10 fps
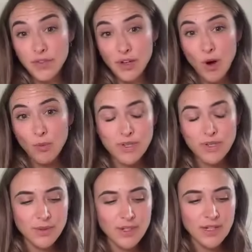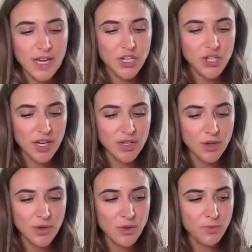if you're open to it, Natasha. I
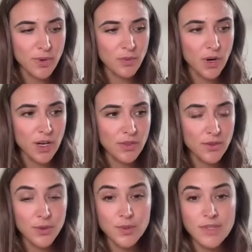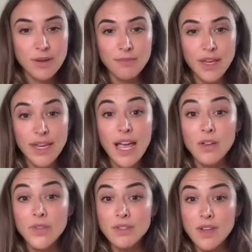know you've been working through some like
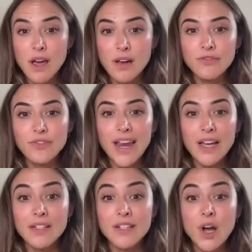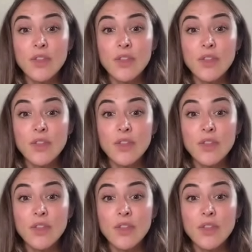health stuff, and